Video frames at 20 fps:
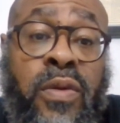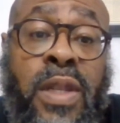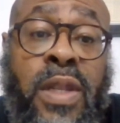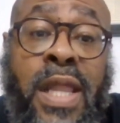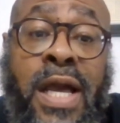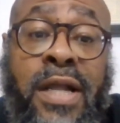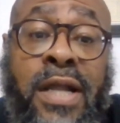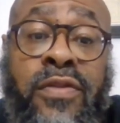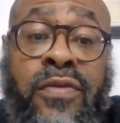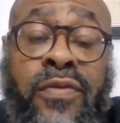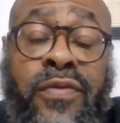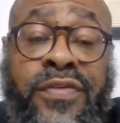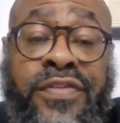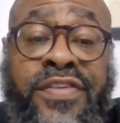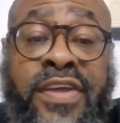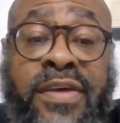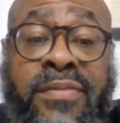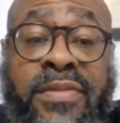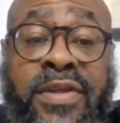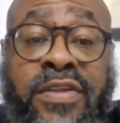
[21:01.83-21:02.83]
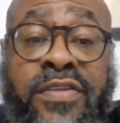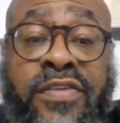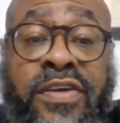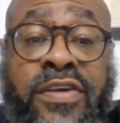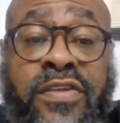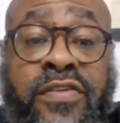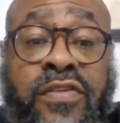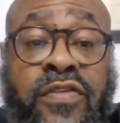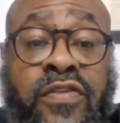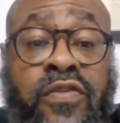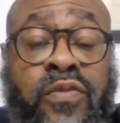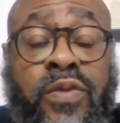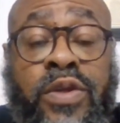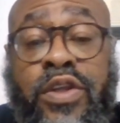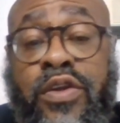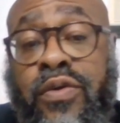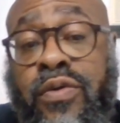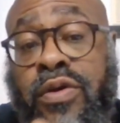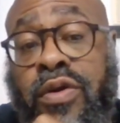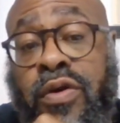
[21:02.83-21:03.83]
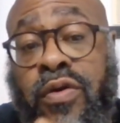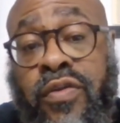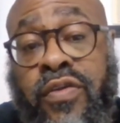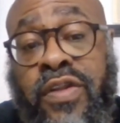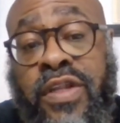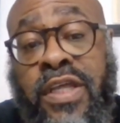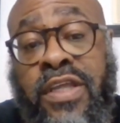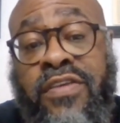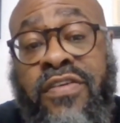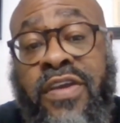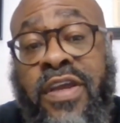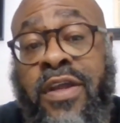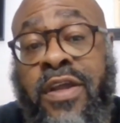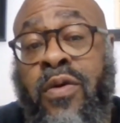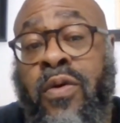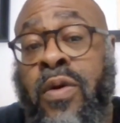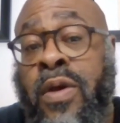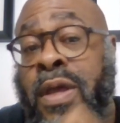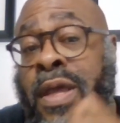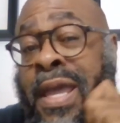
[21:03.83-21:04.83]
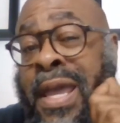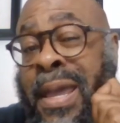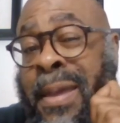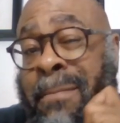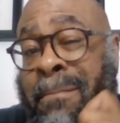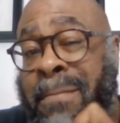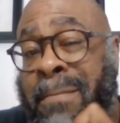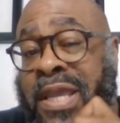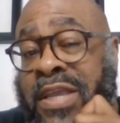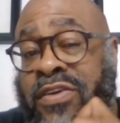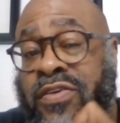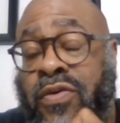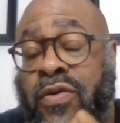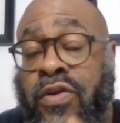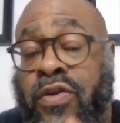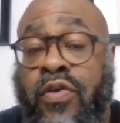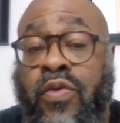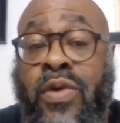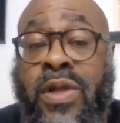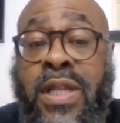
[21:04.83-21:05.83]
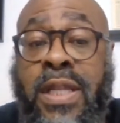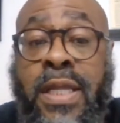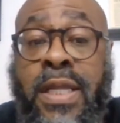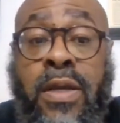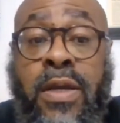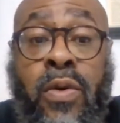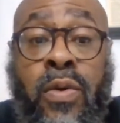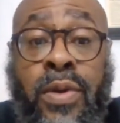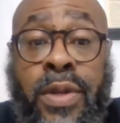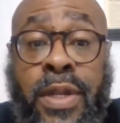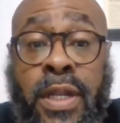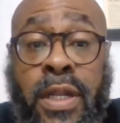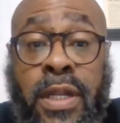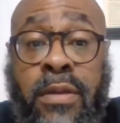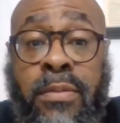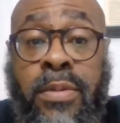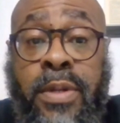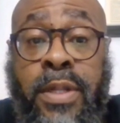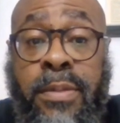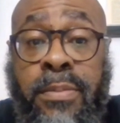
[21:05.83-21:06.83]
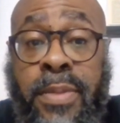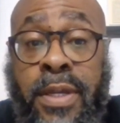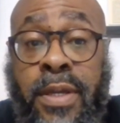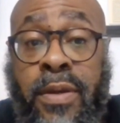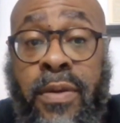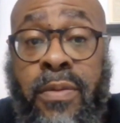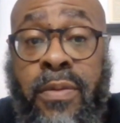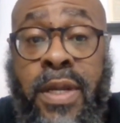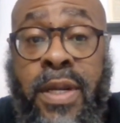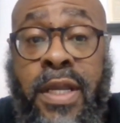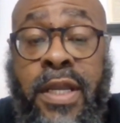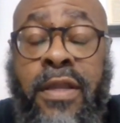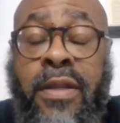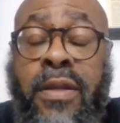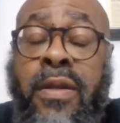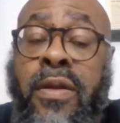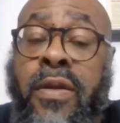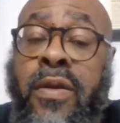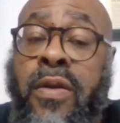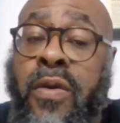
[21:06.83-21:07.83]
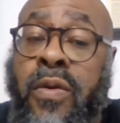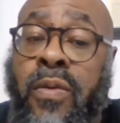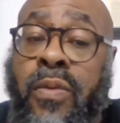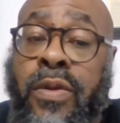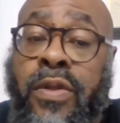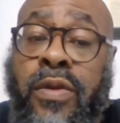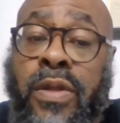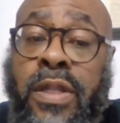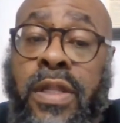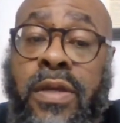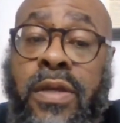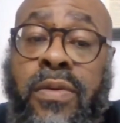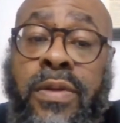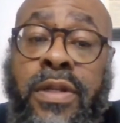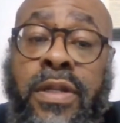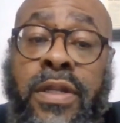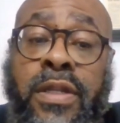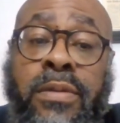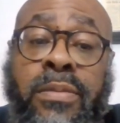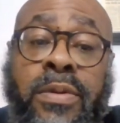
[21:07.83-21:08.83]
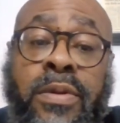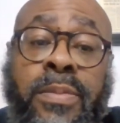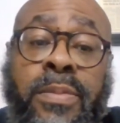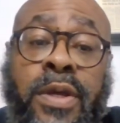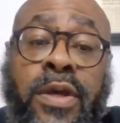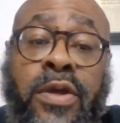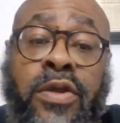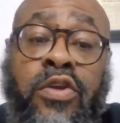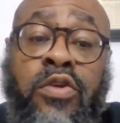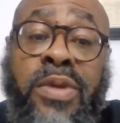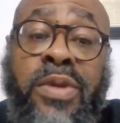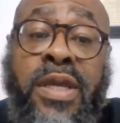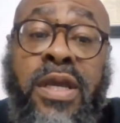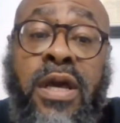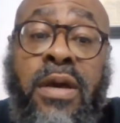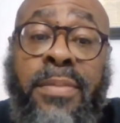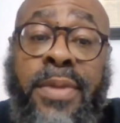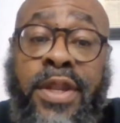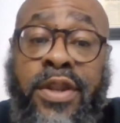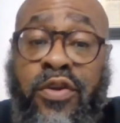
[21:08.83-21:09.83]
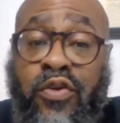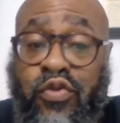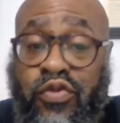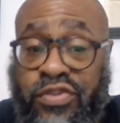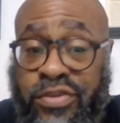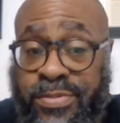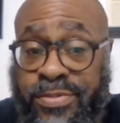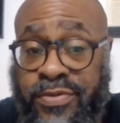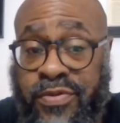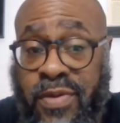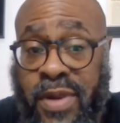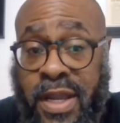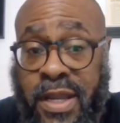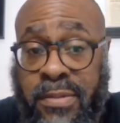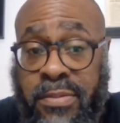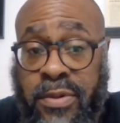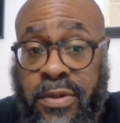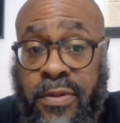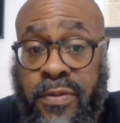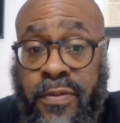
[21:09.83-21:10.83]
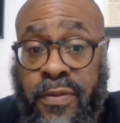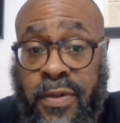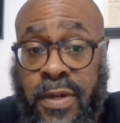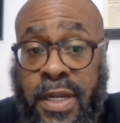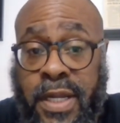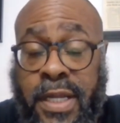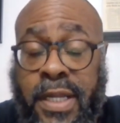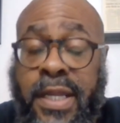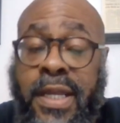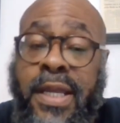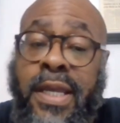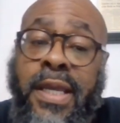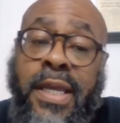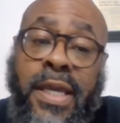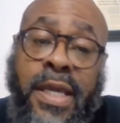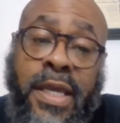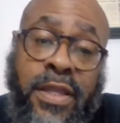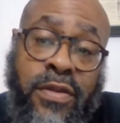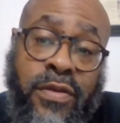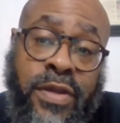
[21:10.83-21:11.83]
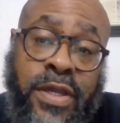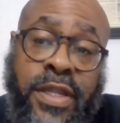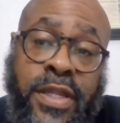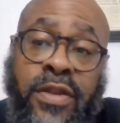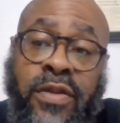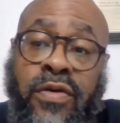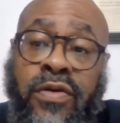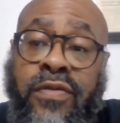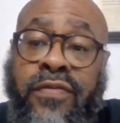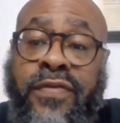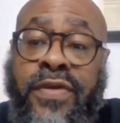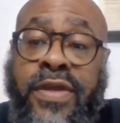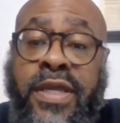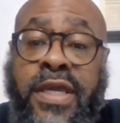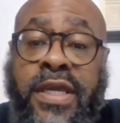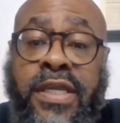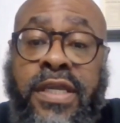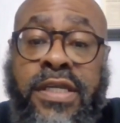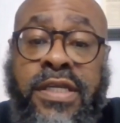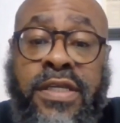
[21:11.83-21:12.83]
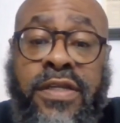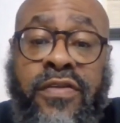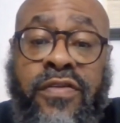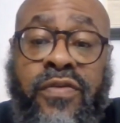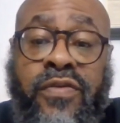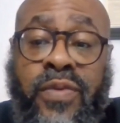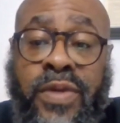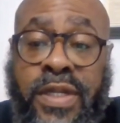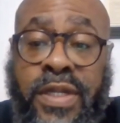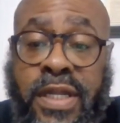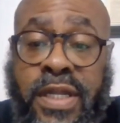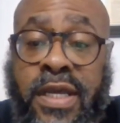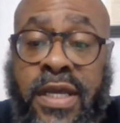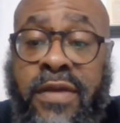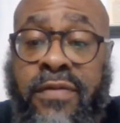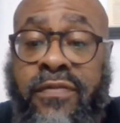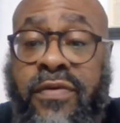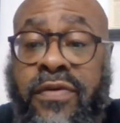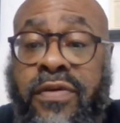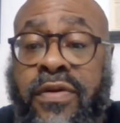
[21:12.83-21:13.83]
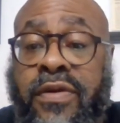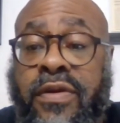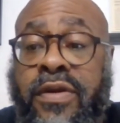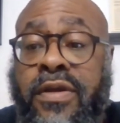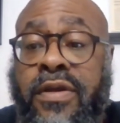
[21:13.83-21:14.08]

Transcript: Locked On 76ers. When you go to that channel, make sure you click on the Liberty Bell, right? When you click on the Liberty Bell, you become a new subscriber, right? And you get notifications whenever,